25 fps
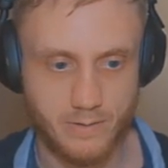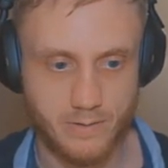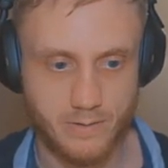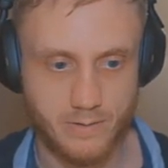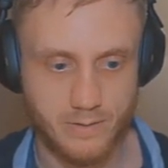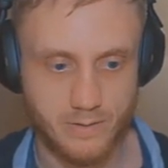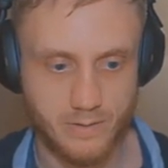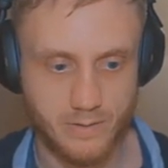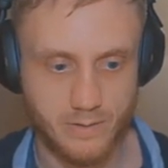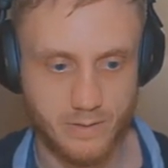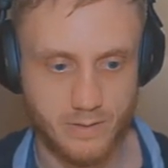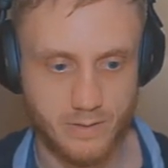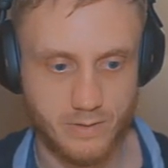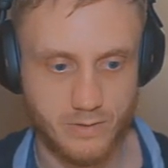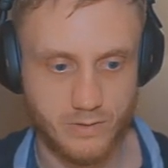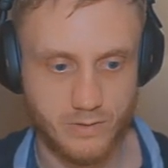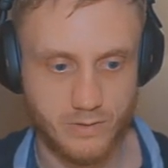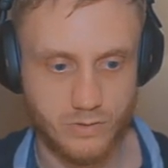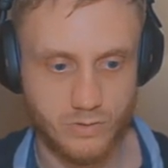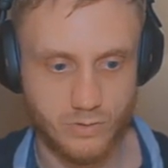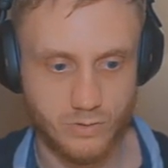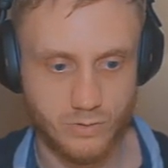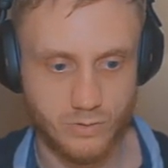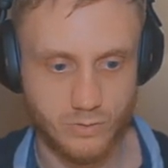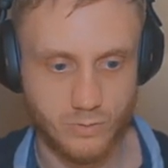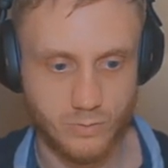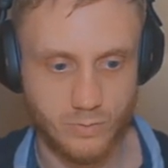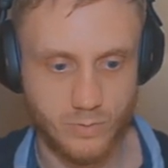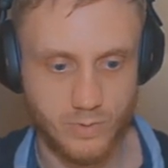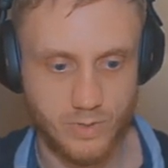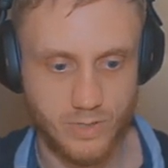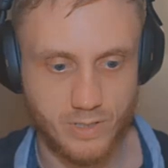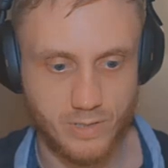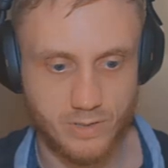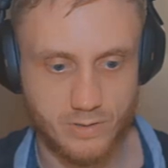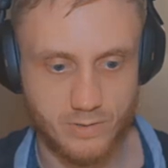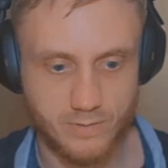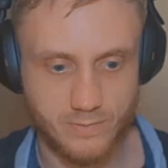All right, so we
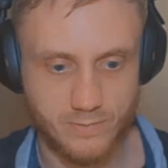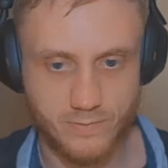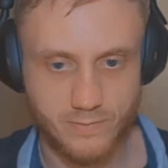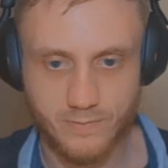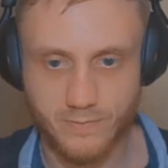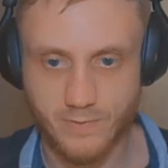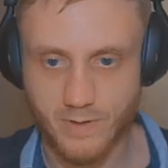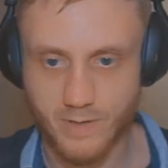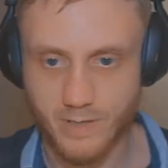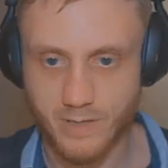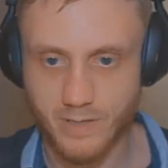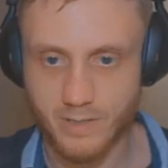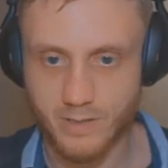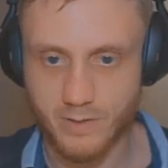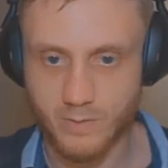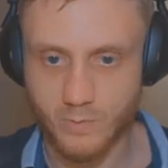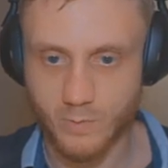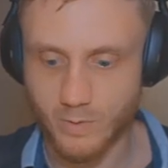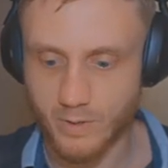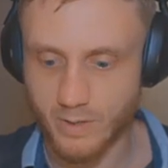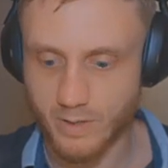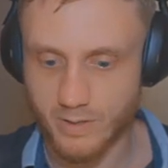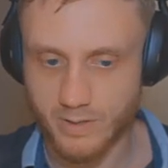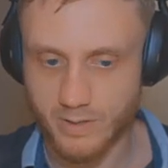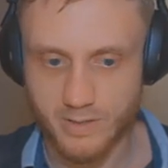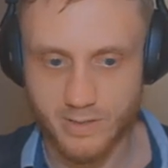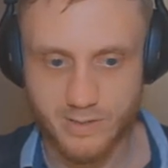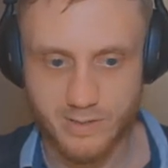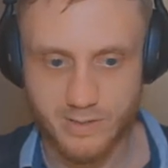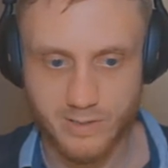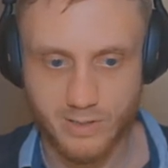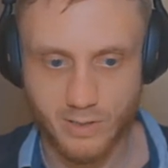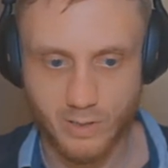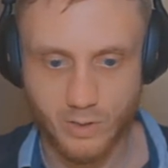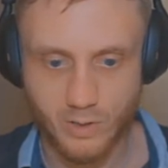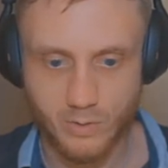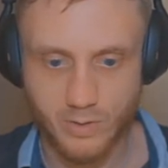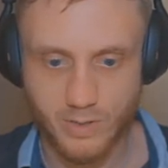need to find where it's
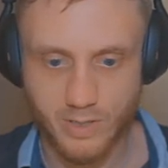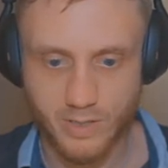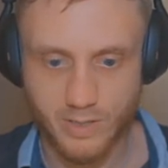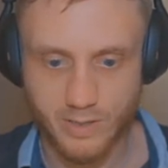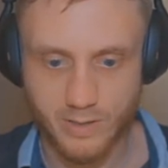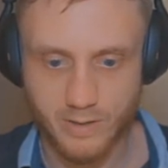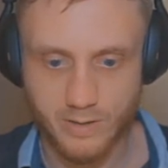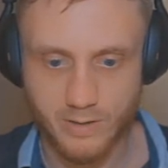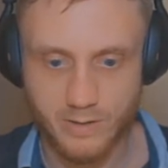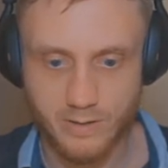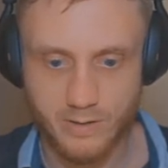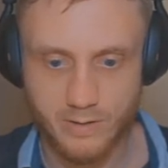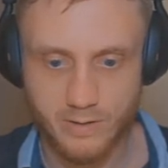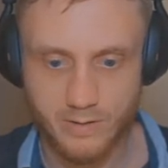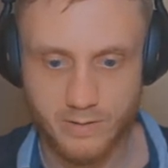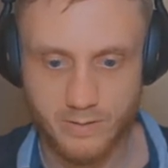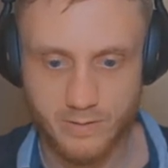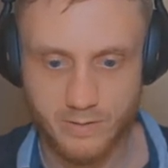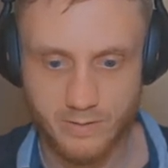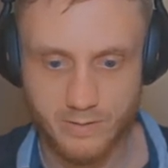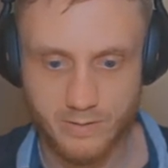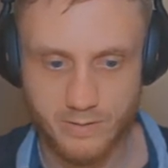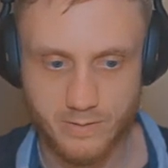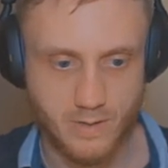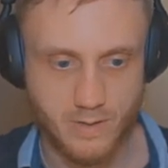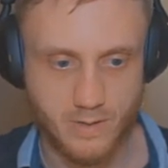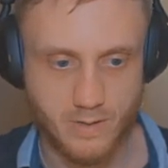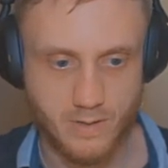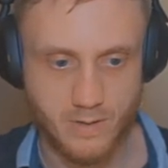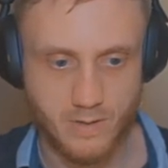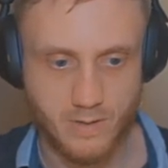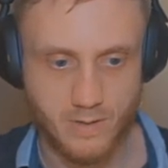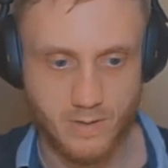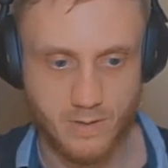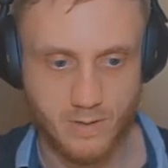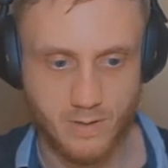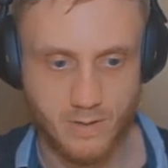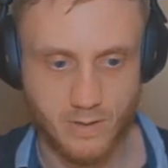located.
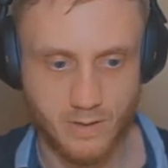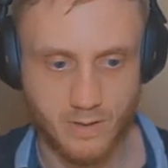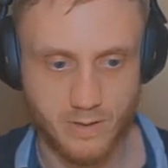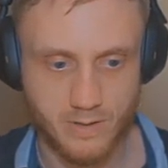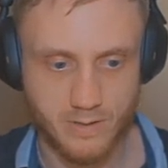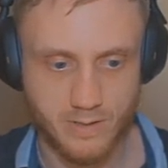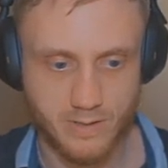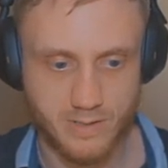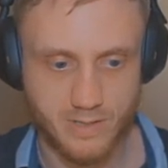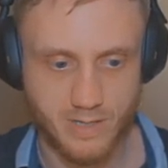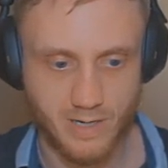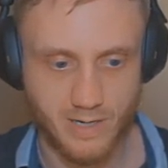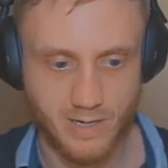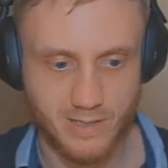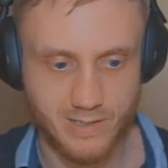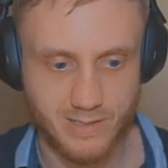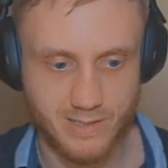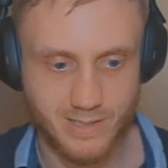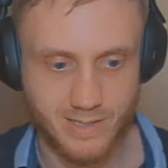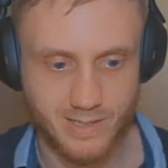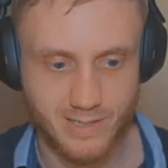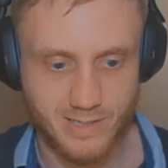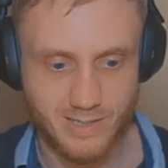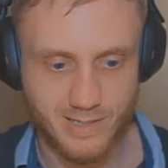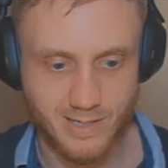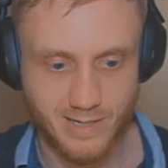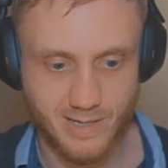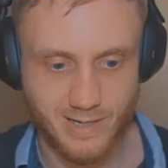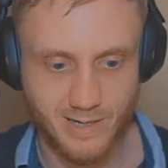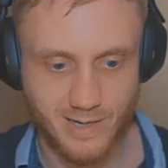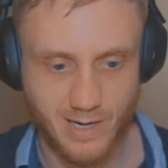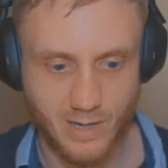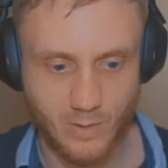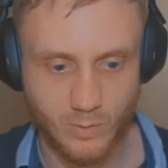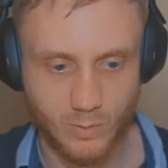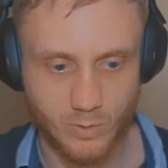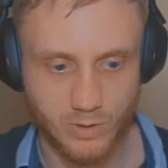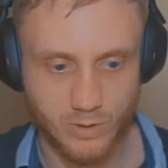Or in this case, it's in
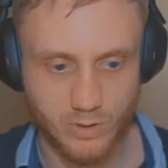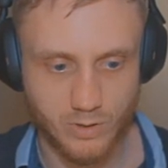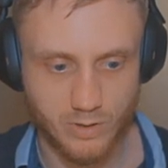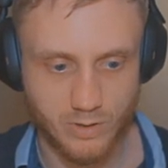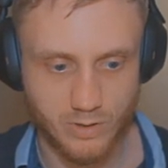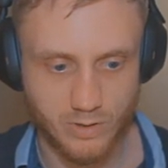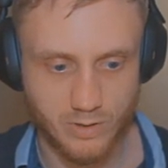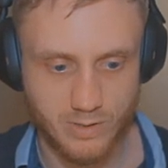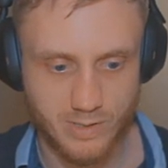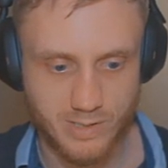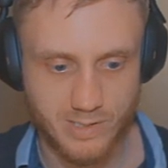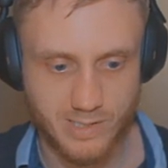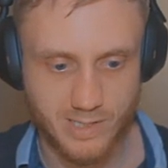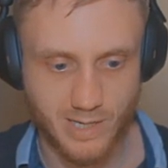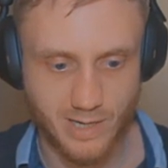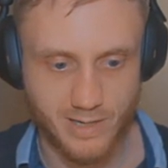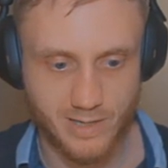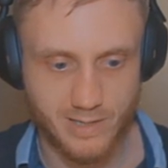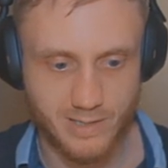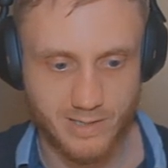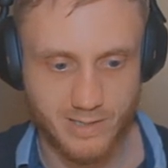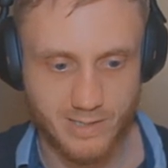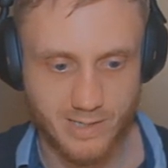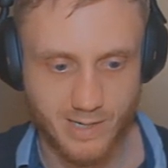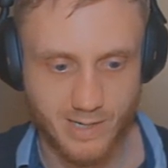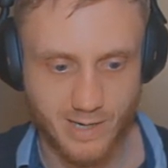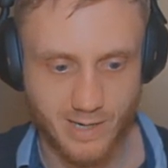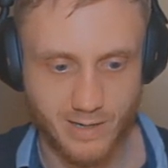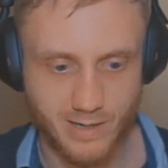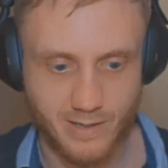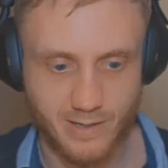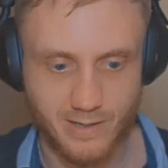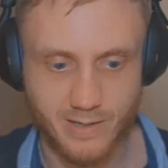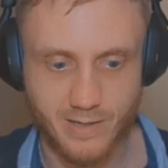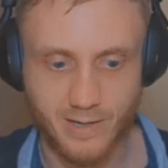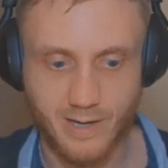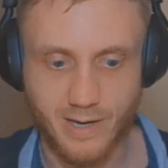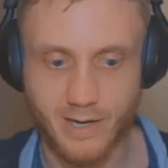our settings
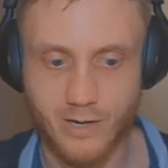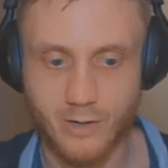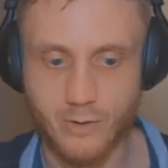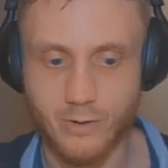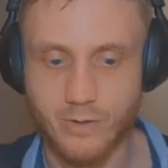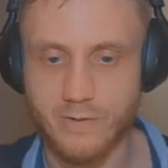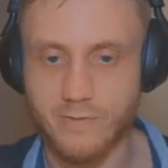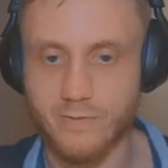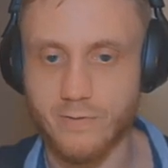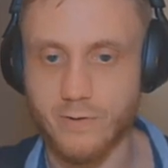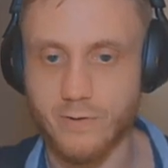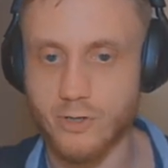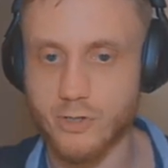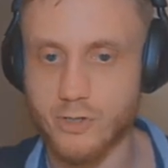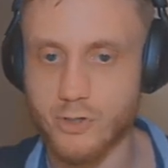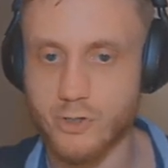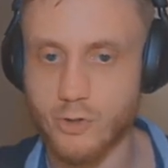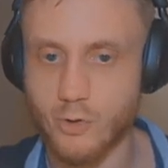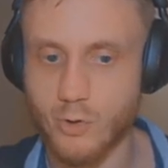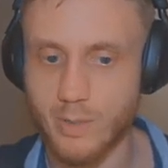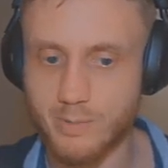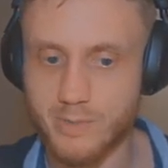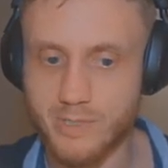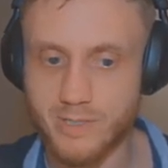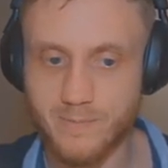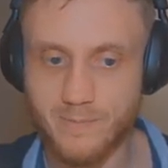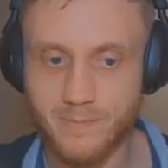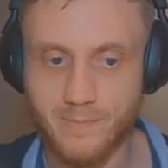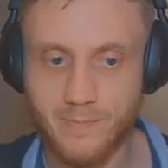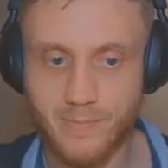and header and footer script.